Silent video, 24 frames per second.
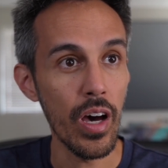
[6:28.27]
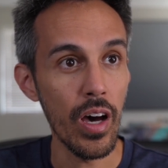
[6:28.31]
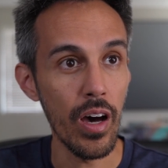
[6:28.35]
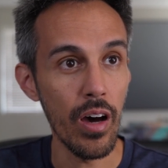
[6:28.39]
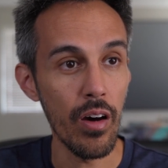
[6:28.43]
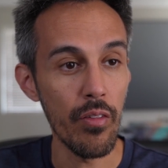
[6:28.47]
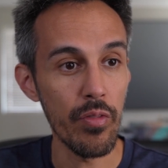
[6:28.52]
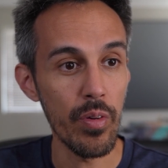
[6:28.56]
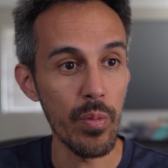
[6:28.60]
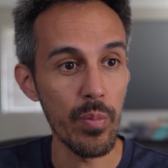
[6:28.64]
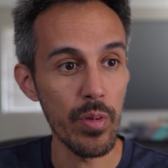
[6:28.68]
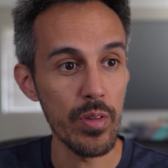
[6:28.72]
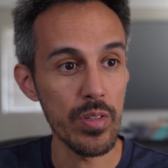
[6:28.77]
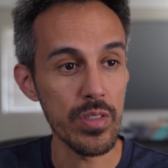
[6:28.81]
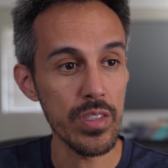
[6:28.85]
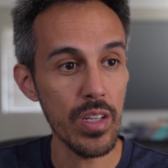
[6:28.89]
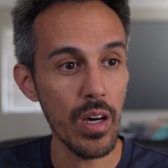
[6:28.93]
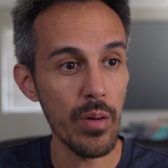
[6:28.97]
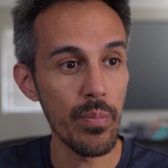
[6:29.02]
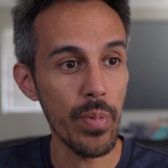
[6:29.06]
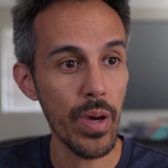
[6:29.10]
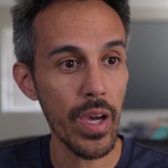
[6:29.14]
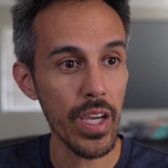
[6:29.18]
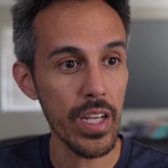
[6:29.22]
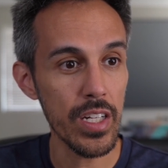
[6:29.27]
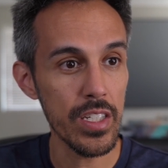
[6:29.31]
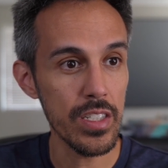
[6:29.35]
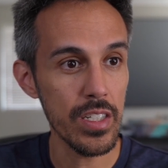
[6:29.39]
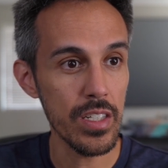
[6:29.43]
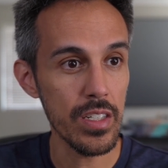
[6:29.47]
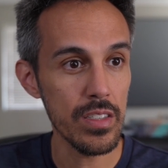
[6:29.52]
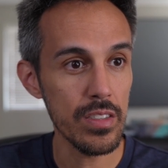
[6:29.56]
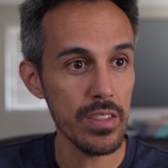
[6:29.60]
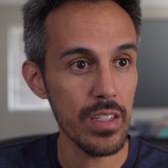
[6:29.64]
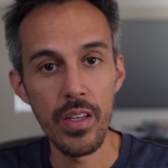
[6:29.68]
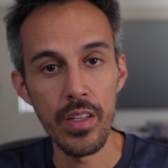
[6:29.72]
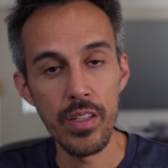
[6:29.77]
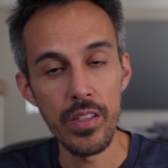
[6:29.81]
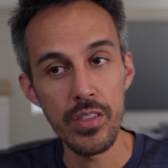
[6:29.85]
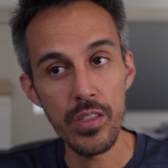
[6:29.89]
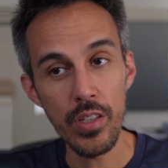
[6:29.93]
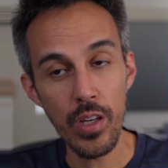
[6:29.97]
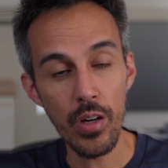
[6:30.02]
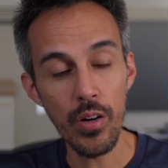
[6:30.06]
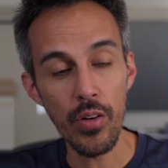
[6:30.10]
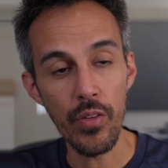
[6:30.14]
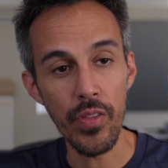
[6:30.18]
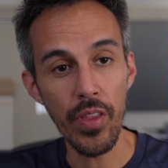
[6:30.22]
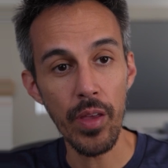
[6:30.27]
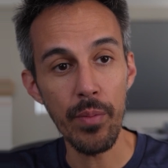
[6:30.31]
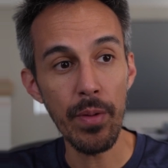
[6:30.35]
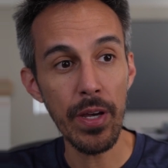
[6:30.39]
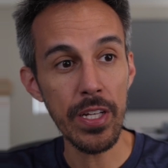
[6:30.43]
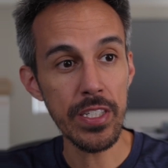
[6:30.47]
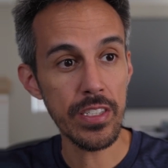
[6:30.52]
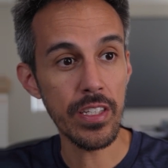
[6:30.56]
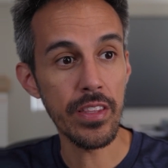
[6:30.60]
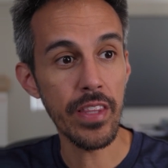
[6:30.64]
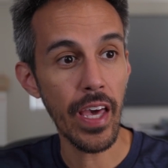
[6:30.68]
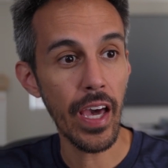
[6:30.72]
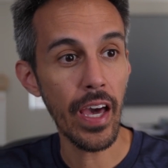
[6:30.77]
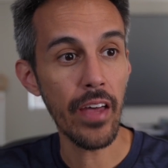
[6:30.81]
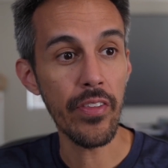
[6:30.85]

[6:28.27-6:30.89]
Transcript: from those sub pages. So they mentioned that,